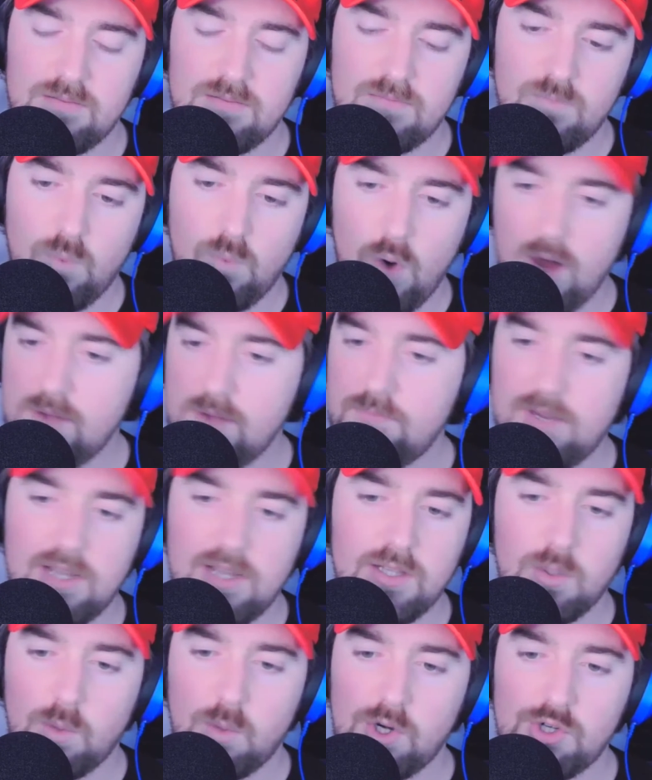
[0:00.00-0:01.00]
1
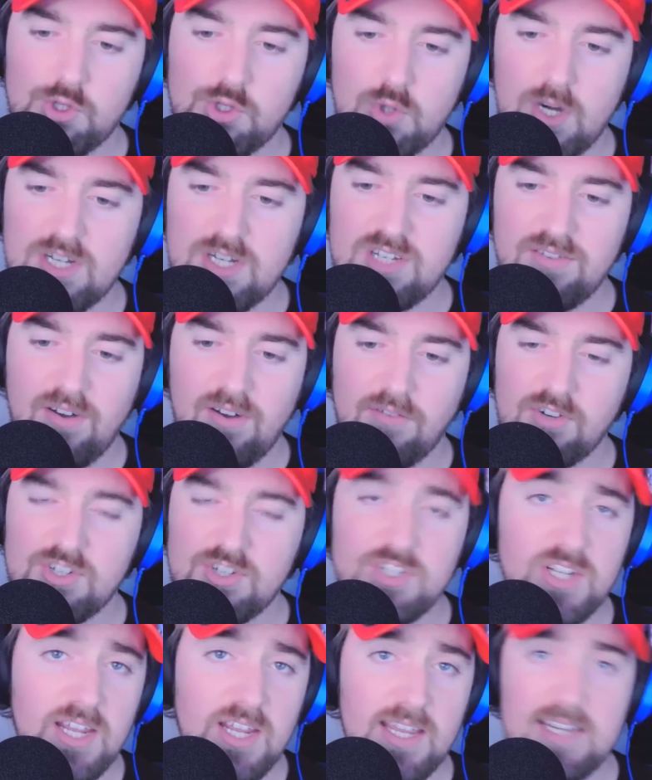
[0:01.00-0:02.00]
being the worst race you've ever
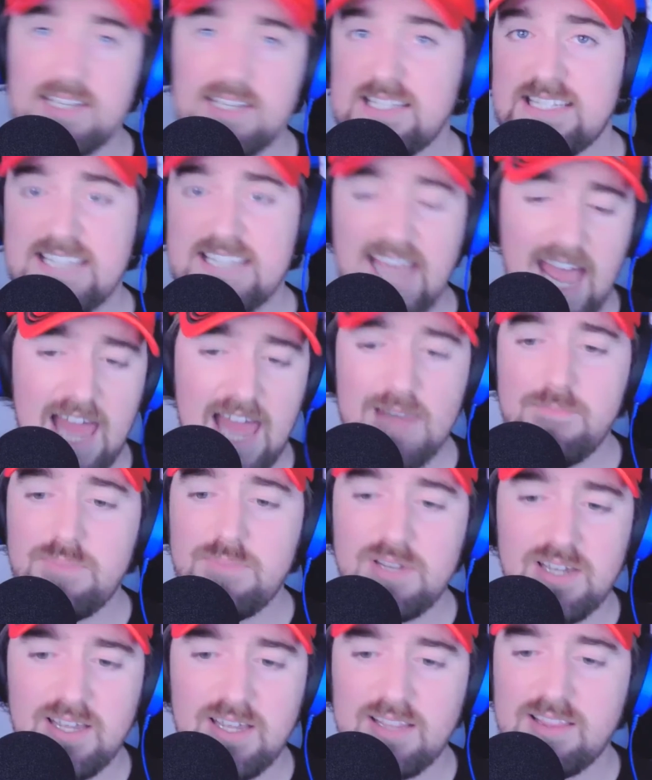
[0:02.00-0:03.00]
seen, 10
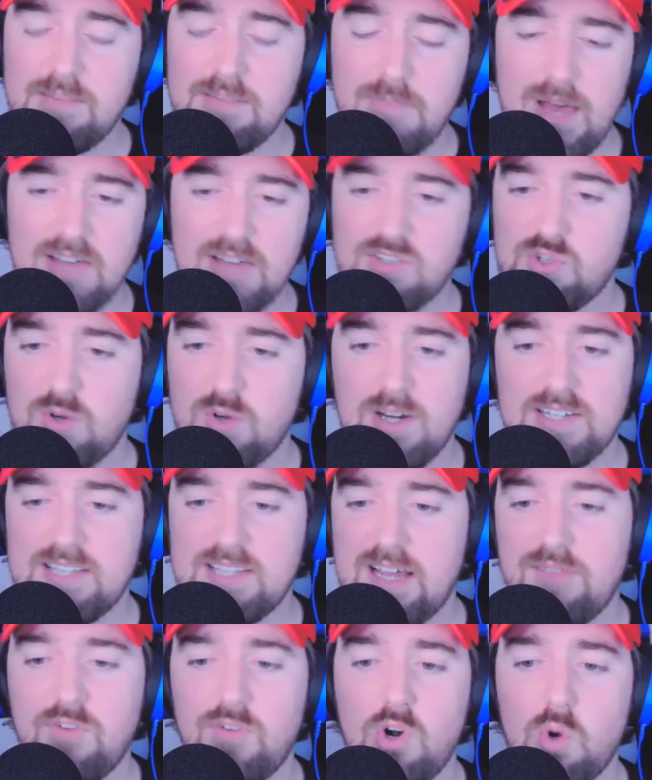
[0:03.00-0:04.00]
being the best race
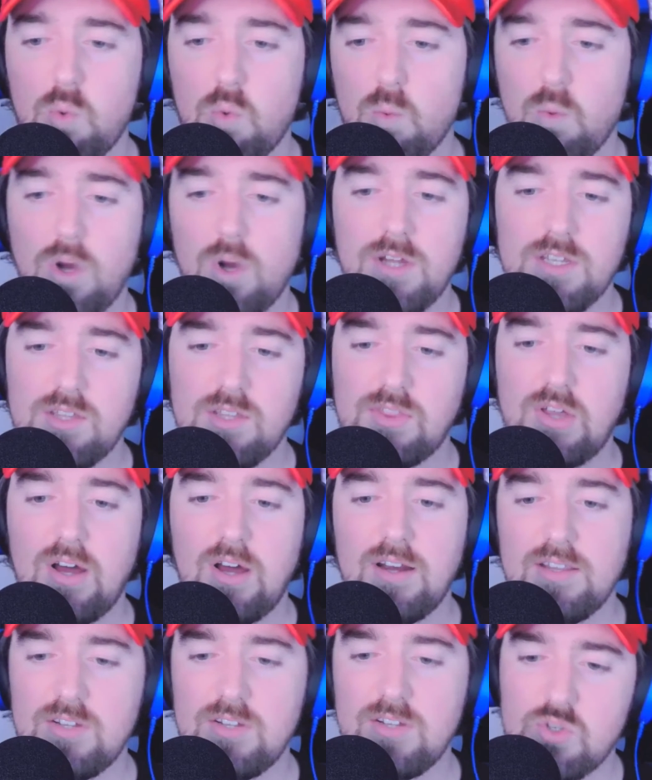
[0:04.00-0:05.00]
ever. What you
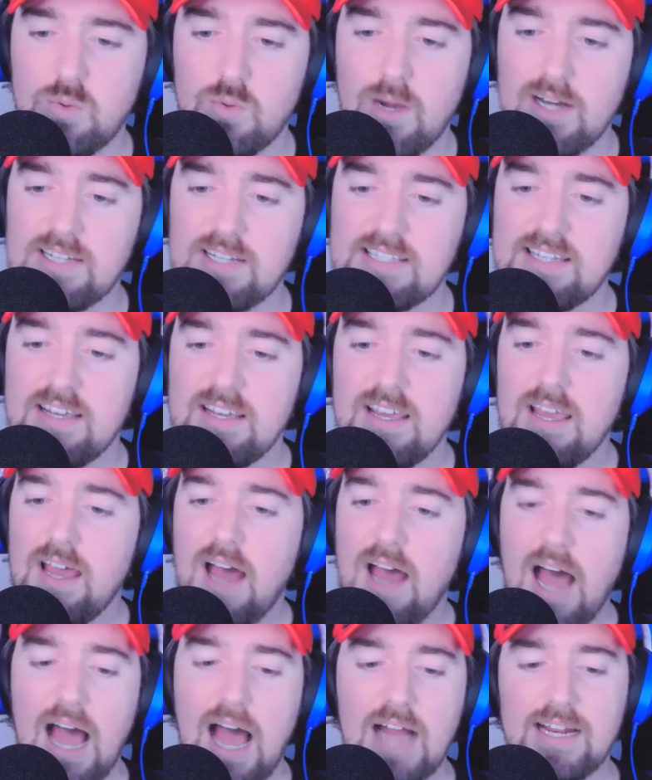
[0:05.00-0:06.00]
thought of this race?
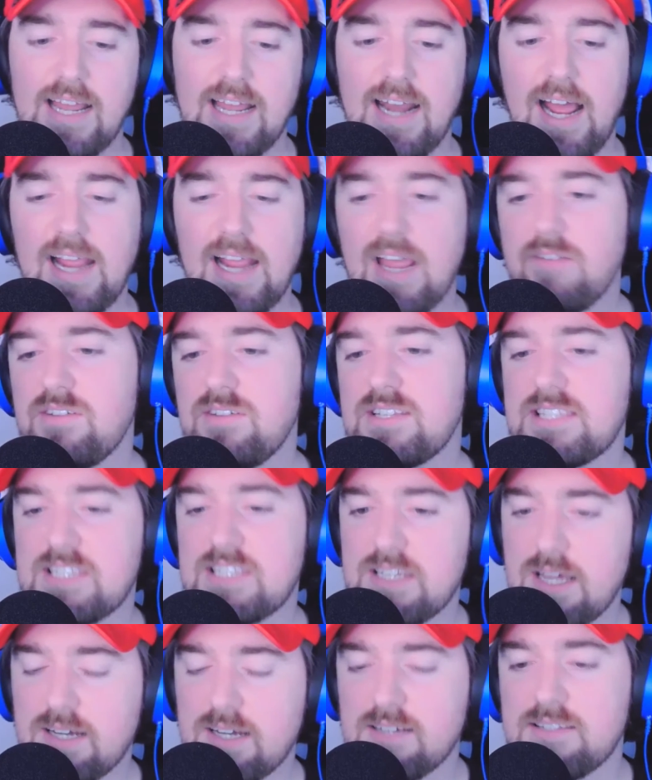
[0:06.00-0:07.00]
Again, I gave it a
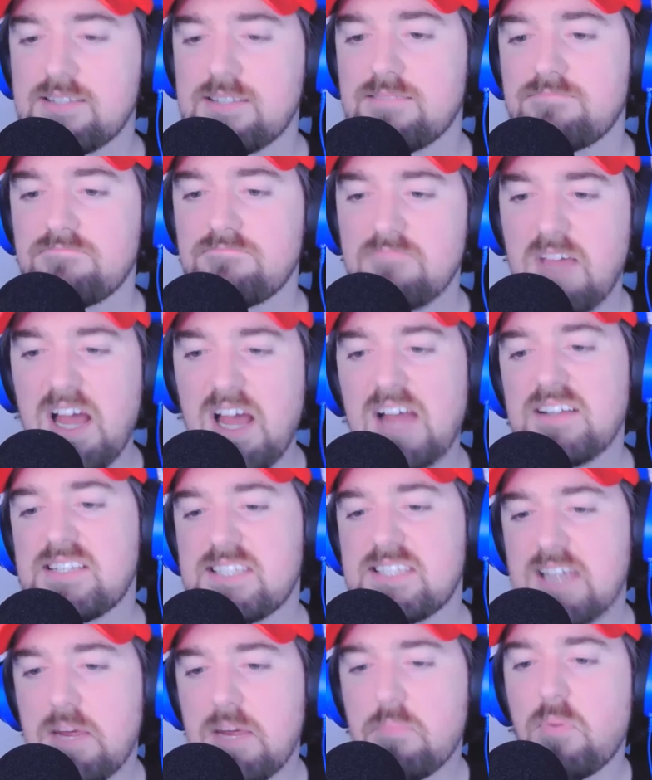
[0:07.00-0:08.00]
6. I'd
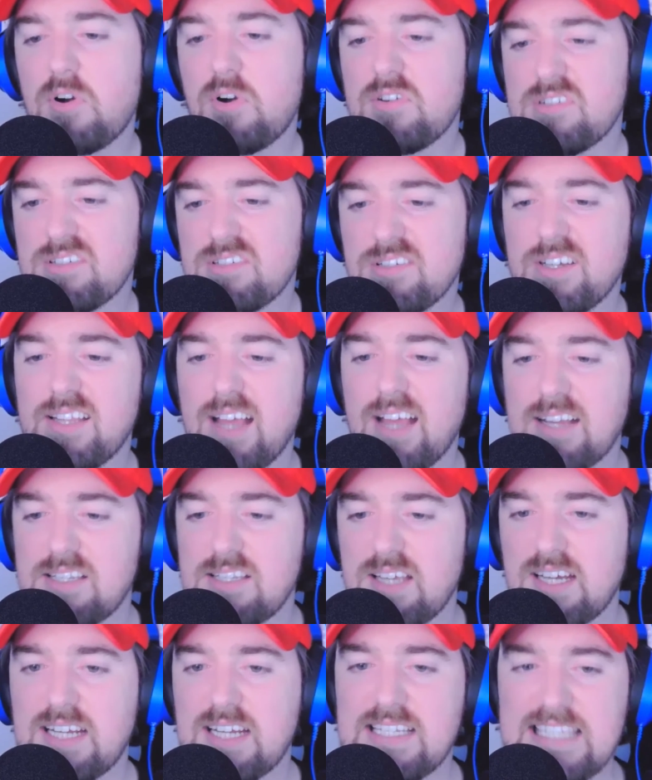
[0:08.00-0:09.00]
say personally that's
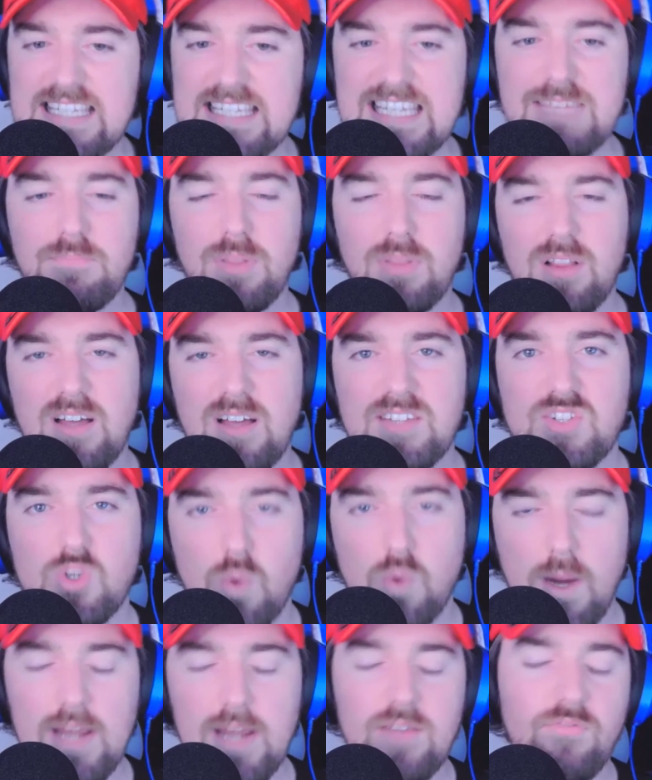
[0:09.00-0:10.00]
like a C+
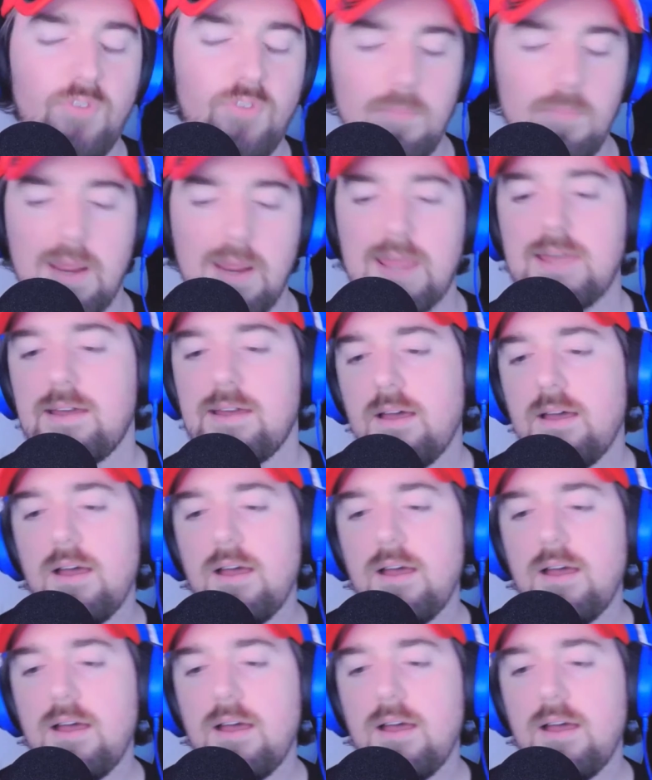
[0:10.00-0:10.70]
grade for me.